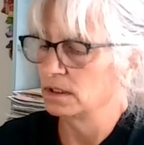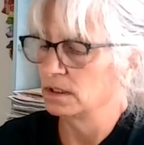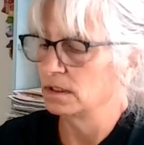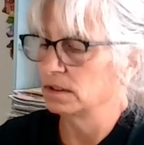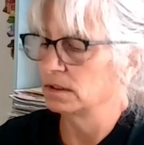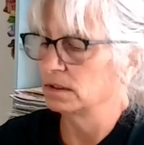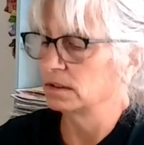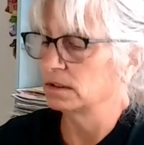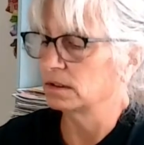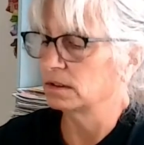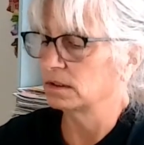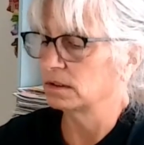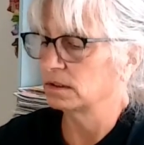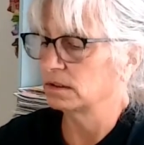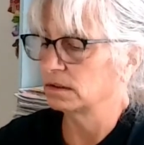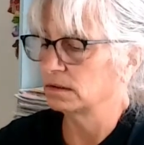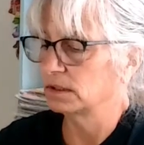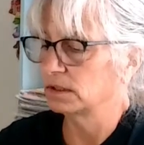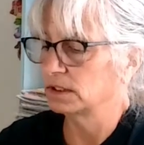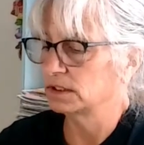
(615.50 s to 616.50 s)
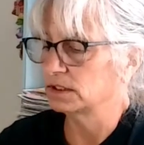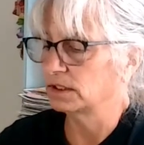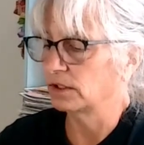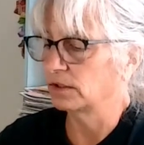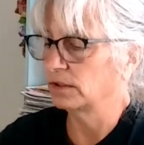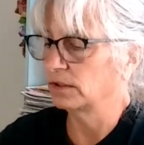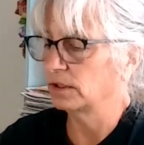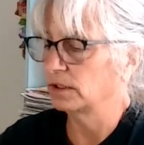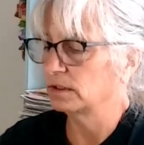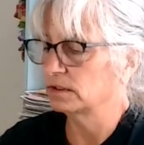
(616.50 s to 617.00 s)
Oh, that's not
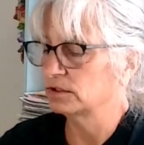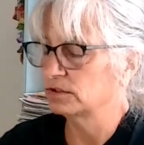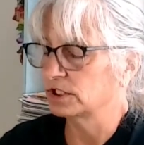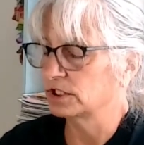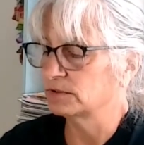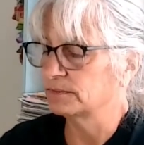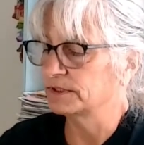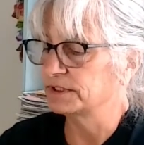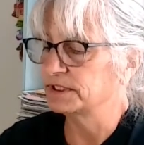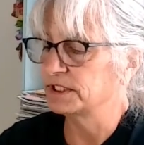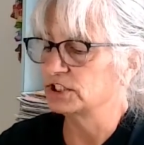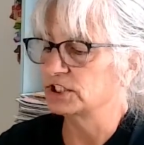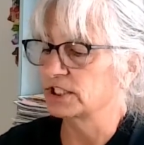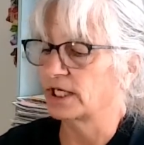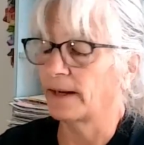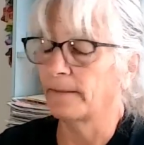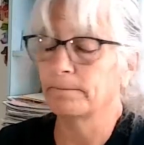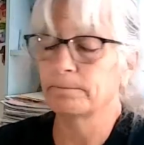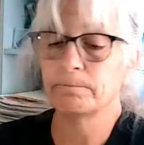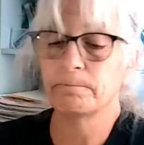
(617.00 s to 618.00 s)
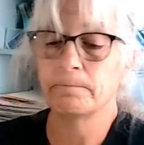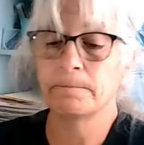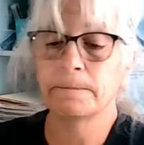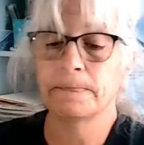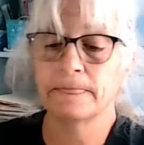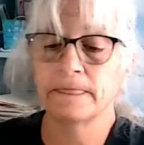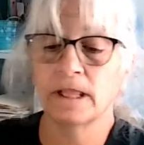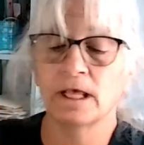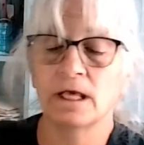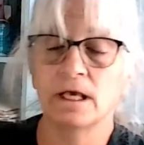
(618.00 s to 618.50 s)
good. Stretch my stitch out.
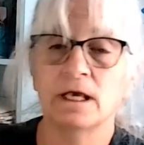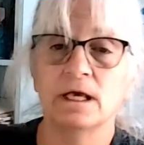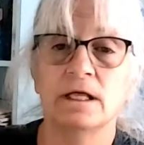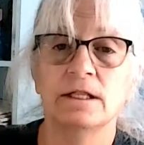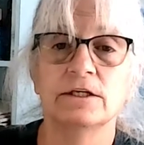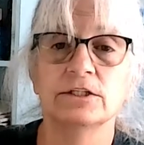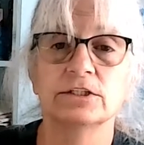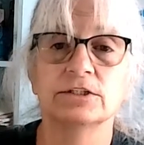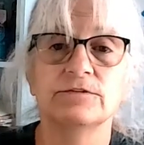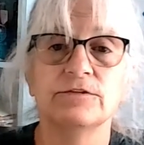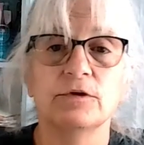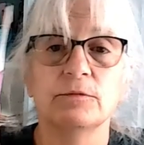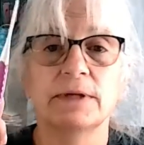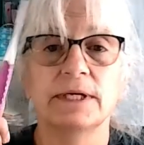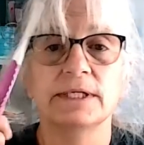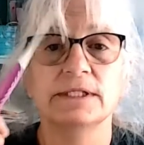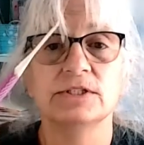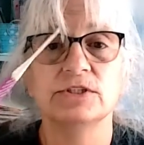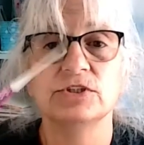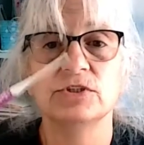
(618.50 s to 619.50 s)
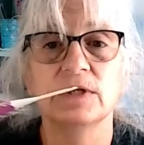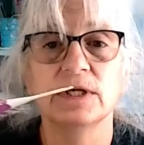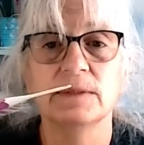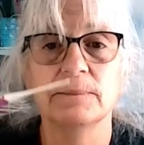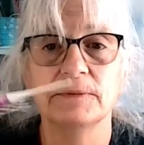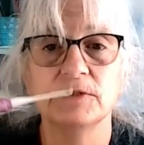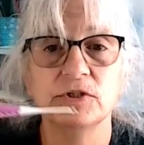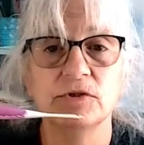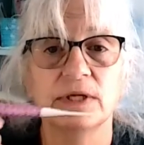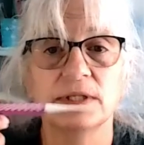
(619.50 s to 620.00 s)
There's a few places you can get, but
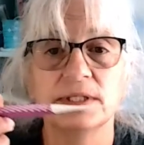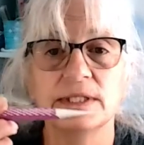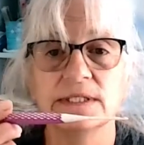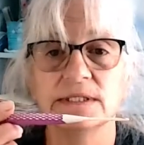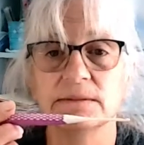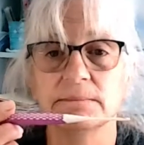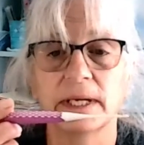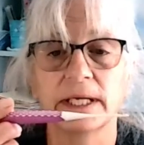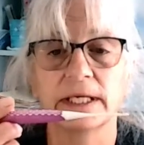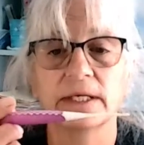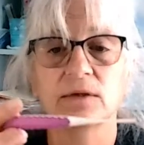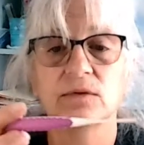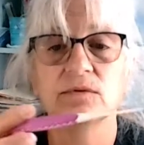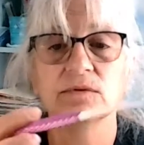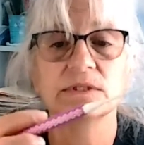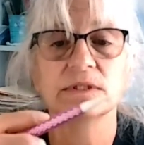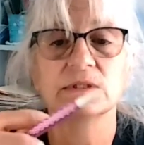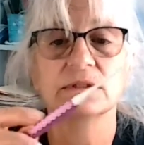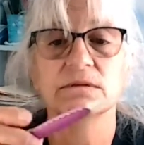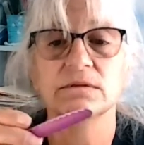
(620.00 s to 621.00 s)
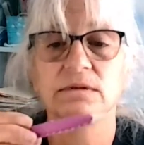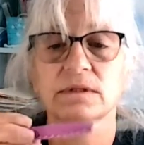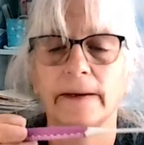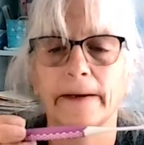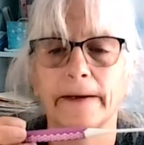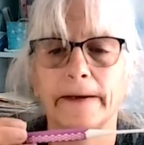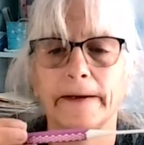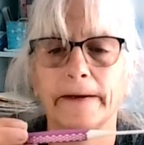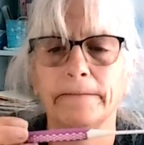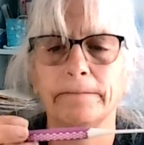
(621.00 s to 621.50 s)
you can get these at Michael's.
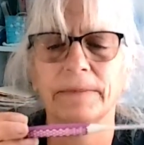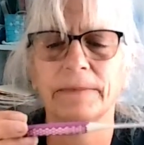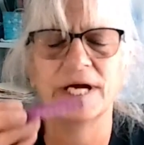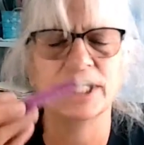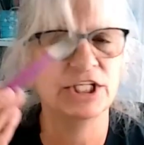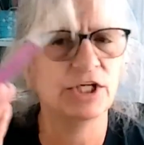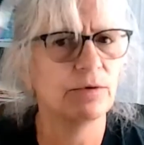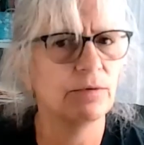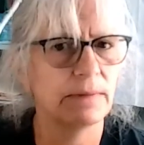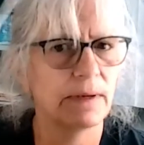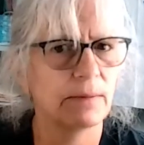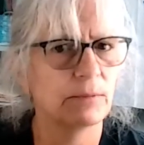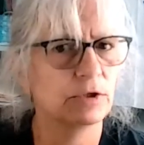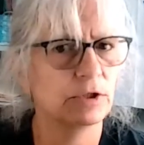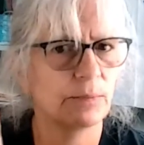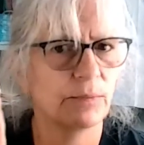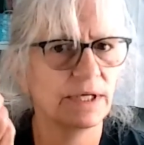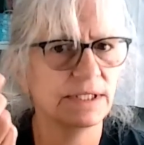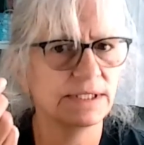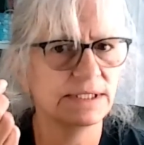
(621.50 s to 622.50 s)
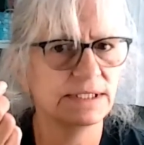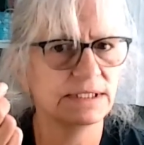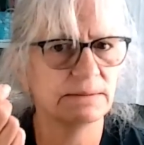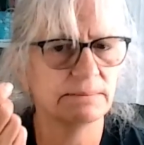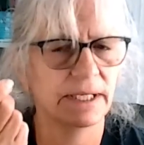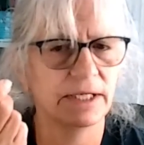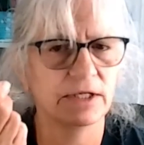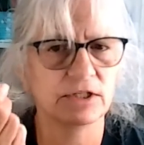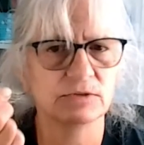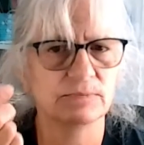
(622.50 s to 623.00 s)
I don't remember the prices at
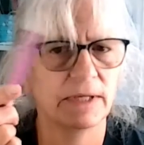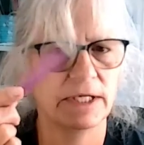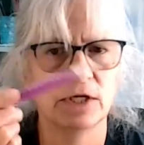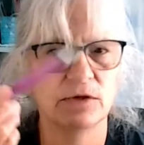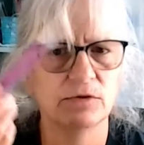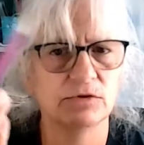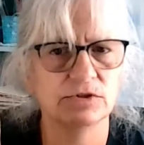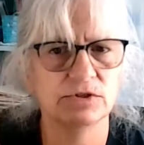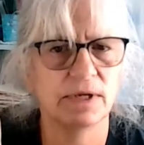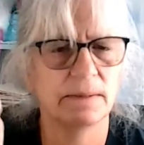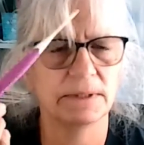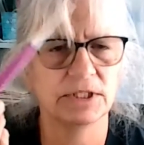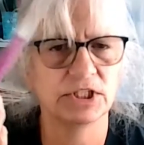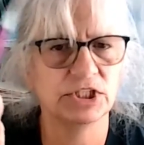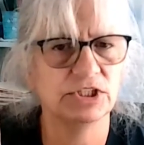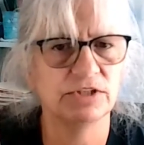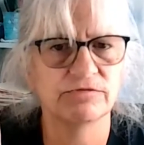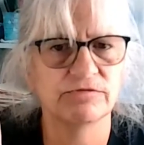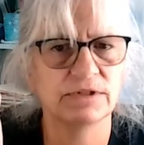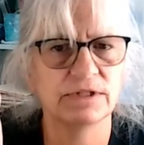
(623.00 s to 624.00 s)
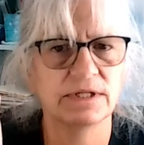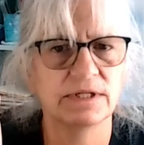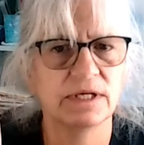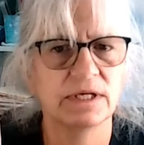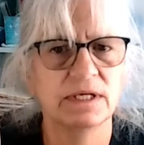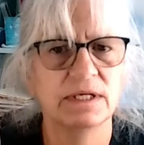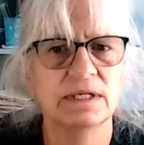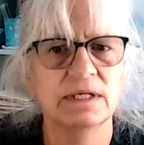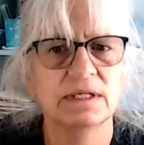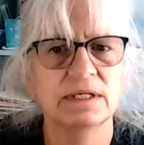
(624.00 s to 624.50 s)
Michael's, but I know it's not much difference
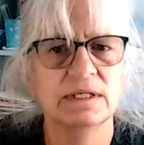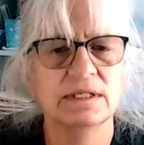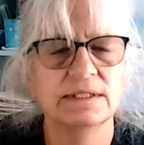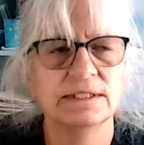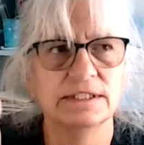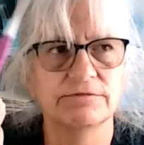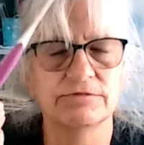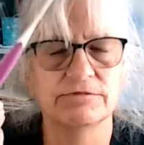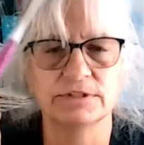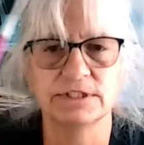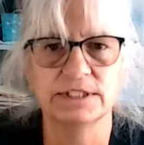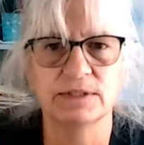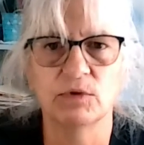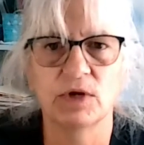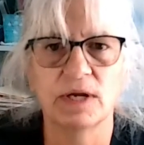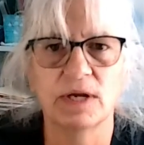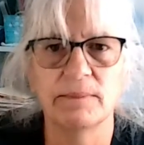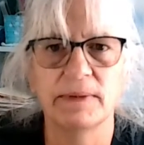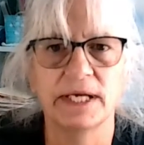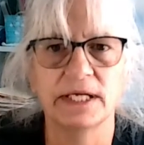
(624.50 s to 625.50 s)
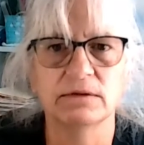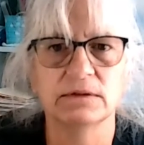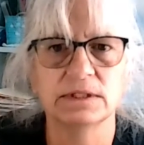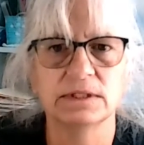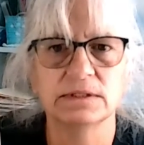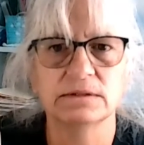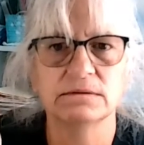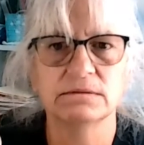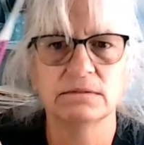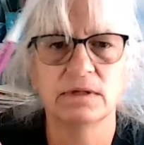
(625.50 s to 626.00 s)
than what I paid
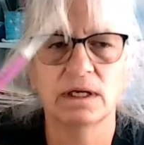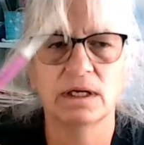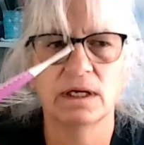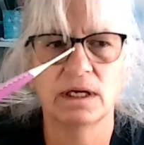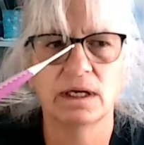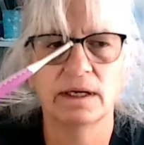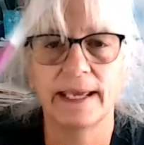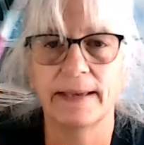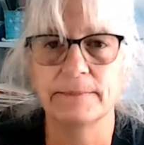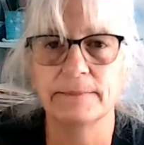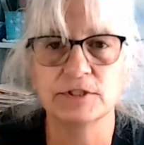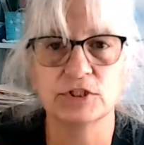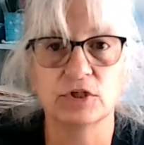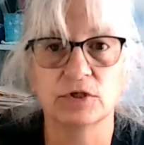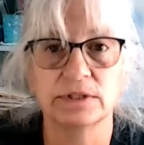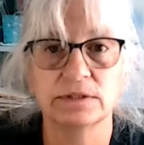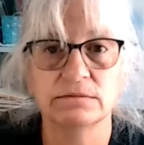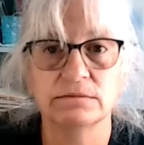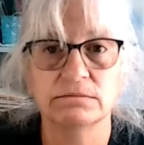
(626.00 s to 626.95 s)
on Amazon.